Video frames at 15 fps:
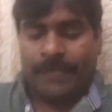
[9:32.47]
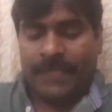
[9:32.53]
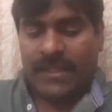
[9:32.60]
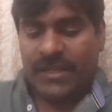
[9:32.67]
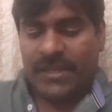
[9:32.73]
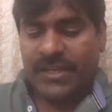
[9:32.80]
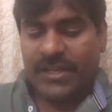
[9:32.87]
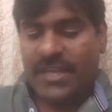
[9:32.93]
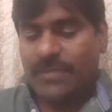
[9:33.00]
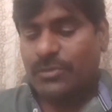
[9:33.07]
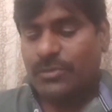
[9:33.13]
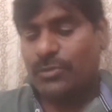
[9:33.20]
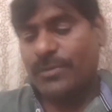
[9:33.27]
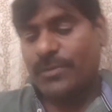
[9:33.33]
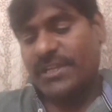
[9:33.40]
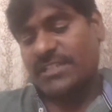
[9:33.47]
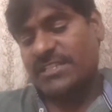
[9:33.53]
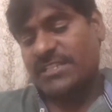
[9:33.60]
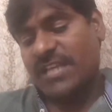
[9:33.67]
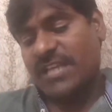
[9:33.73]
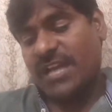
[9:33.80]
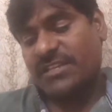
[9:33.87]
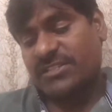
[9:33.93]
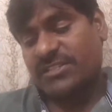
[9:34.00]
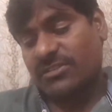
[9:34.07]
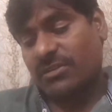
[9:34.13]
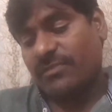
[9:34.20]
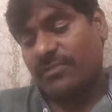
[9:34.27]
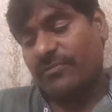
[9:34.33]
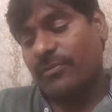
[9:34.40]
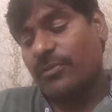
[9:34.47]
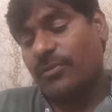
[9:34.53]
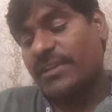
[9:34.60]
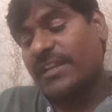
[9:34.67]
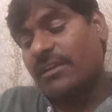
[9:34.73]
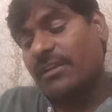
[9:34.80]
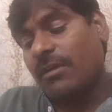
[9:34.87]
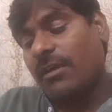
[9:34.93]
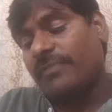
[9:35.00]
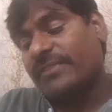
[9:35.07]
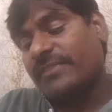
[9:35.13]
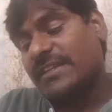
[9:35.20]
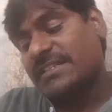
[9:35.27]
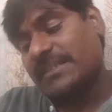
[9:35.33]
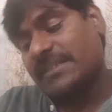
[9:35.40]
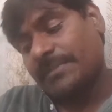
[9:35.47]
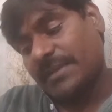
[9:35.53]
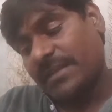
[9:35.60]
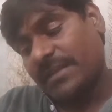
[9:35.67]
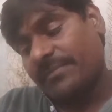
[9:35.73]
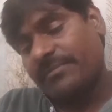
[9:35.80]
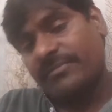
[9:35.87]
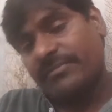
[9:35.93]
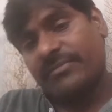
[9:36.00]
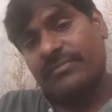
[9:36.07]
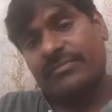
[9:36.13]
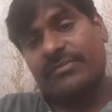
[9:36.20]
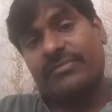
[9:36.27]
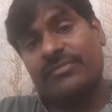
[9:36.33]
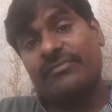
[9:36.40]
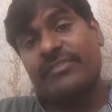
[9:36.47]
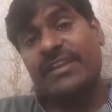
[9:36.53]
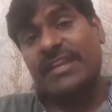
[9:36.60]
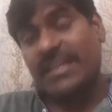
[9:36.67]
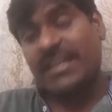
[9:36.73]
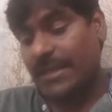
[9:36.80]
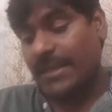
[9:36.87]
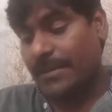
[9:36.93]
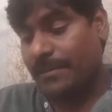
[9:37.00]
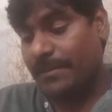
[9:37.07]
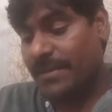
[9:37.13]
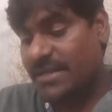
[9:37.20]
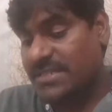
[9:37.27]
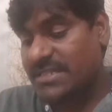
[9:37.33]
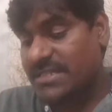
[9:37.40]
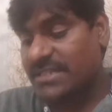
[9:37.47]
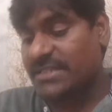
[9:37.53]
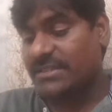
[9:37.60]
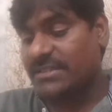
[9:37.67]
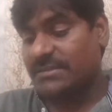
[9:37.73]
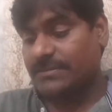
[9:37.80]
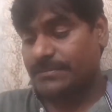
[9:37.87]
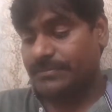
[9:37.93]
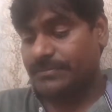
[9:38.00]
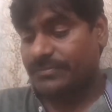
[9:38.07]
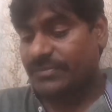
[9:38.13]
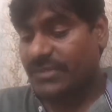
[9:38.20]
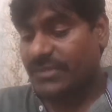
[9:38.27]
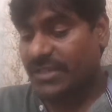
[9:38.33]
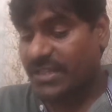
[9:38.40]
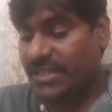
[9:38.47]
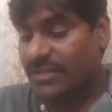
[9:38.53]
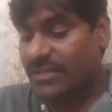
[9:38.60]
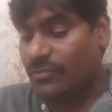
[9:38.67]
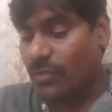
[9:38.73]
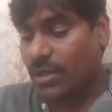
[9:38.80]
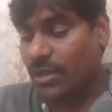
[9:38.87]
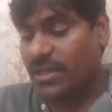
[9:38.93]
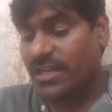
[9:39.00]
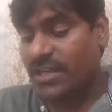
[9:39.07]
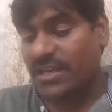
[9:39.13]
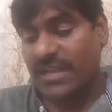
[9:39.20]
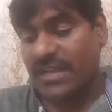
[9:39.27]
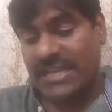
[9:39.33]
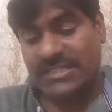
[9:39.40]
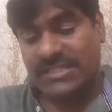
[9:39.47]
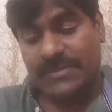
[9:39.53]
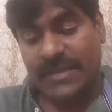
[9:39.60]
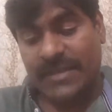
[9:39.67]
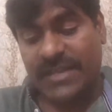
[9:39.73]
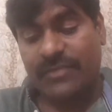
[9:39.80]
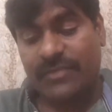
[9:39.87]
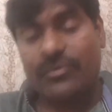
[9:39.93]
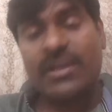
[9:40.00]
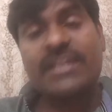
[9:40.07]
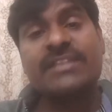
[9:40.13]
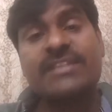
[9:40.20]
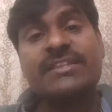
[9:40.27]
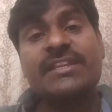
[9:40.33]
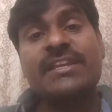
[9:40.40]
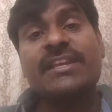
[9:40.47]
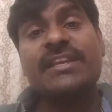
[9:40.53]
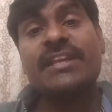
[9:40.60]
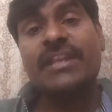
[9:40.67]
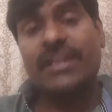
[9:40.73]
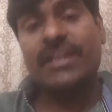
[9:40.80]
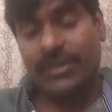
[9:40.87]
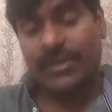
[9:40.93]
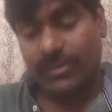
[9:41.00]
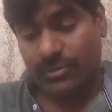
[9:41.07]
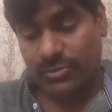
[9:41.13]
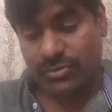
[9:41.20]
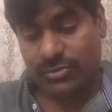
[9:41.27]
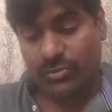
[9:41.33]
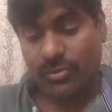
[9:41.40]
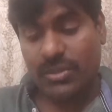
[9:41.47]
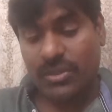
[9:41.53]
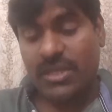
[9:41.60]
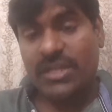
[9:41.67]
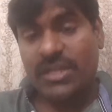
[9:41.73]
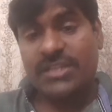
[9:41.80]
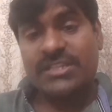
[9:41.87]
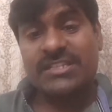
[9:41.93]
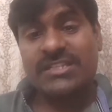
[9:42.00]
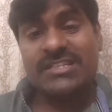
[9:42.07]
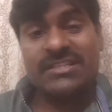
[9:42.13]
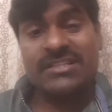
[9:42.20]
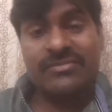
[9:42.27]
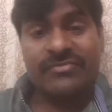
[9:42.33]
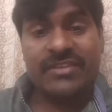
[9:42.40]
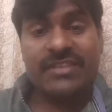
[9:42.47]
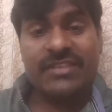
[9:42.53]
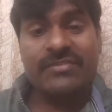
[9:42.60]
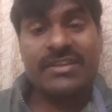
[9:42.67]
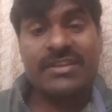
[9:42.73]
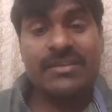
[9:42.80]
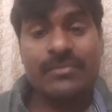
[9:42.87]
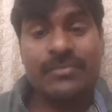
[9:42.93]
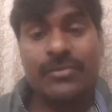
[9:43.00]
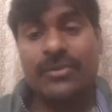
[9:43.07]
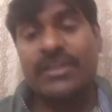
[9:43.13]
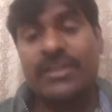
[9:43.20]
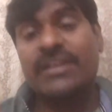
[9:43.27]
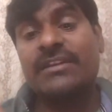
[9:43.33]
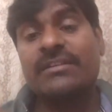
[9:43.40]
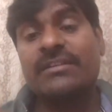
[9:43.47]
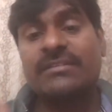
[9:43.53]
Name two metals that start floating after some time when immersed in water and explain why they do so. This is very important